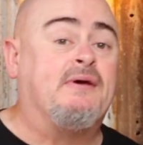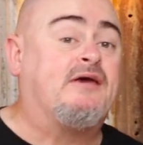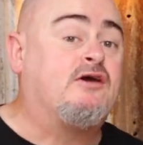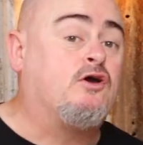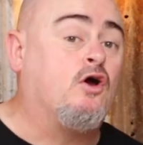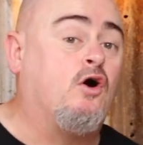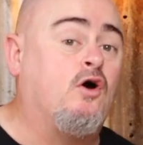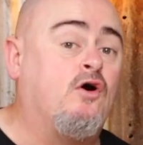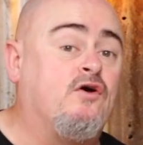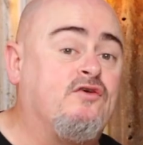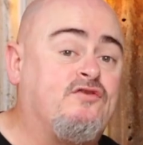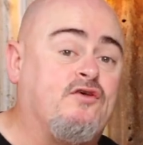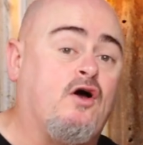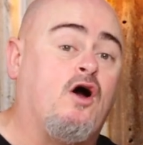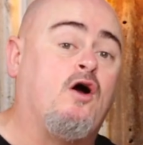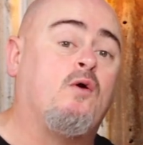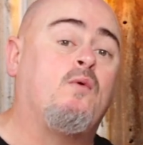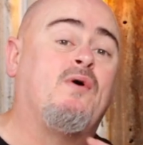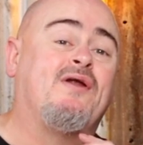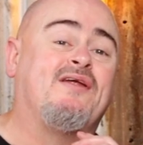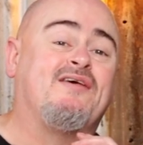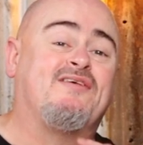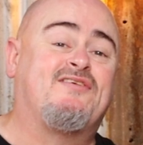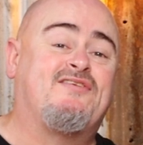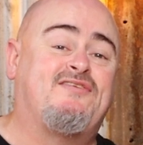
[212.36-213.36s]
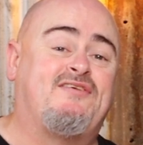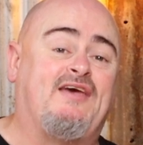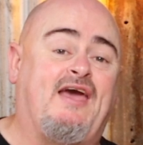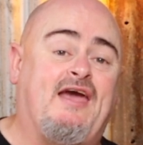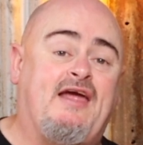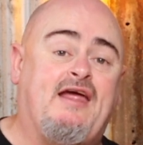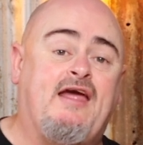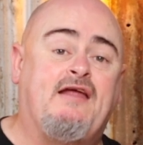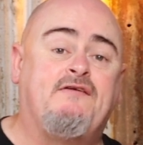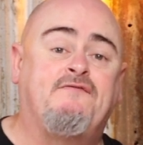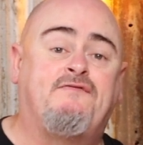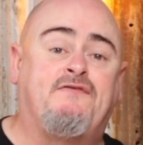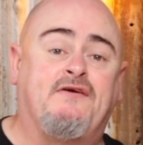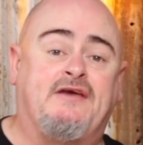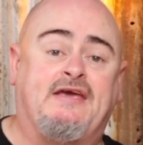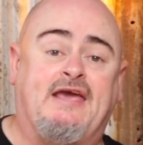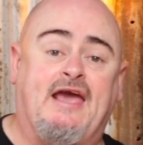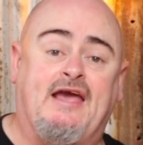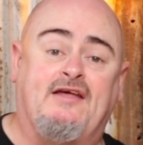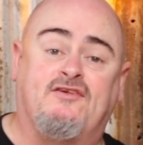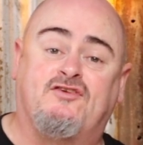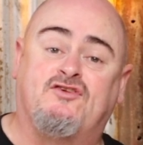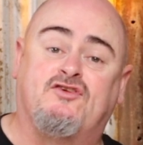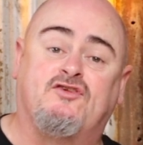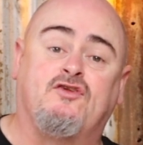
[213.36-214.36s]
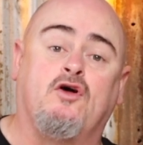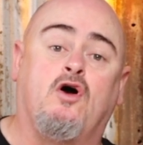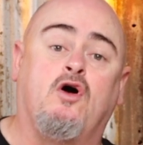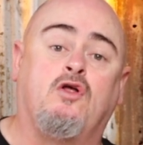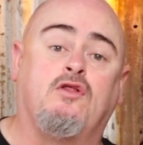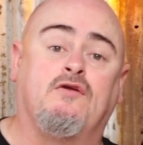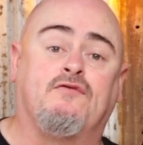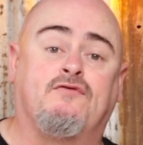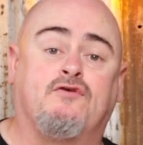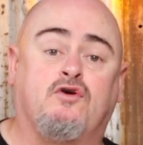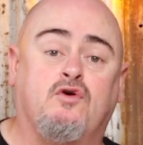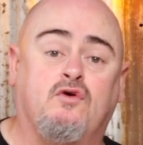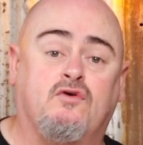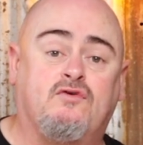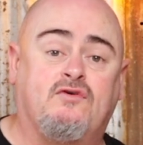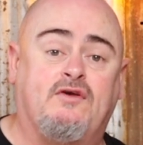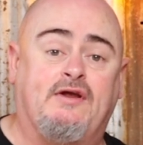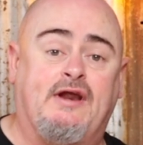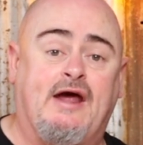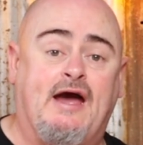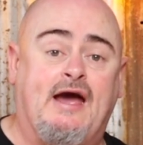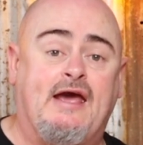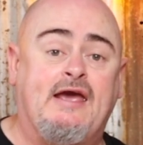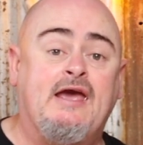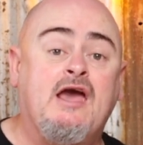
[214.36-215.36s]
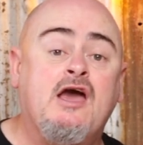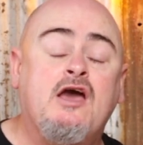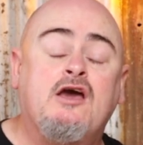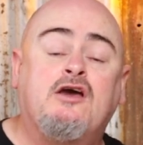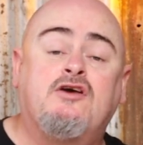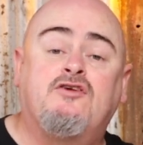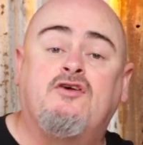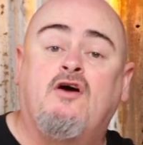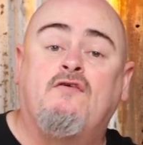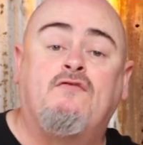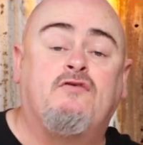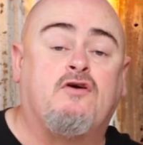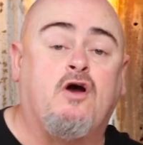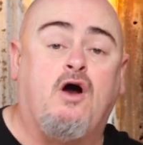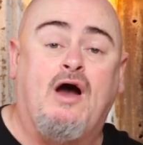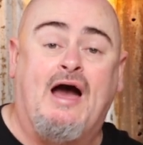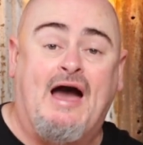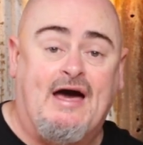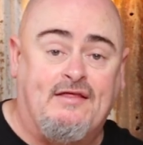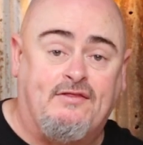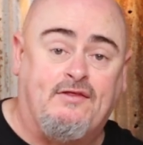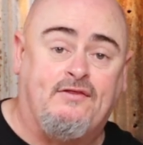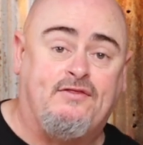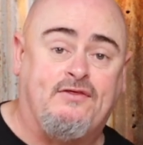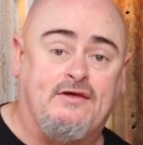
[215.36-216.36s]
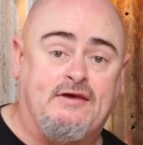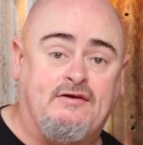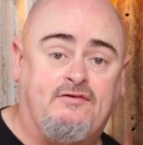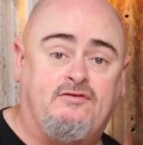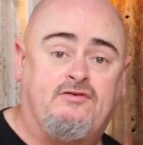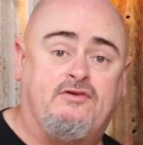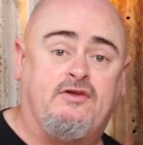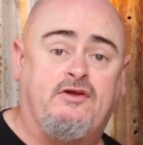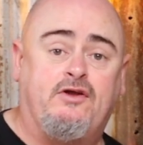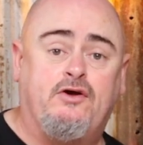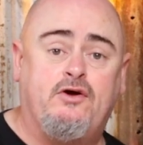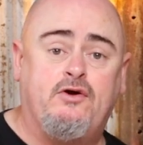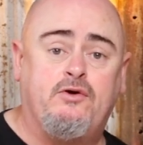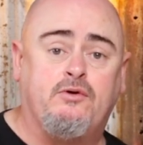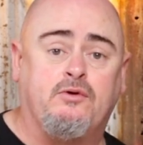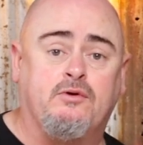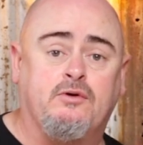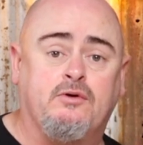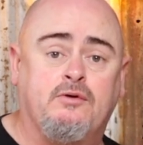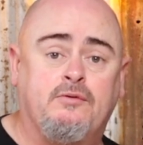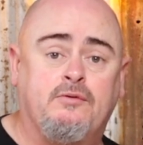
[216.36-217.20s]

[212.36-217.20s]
because I want a set and forget style of cook today because I've got other things to do.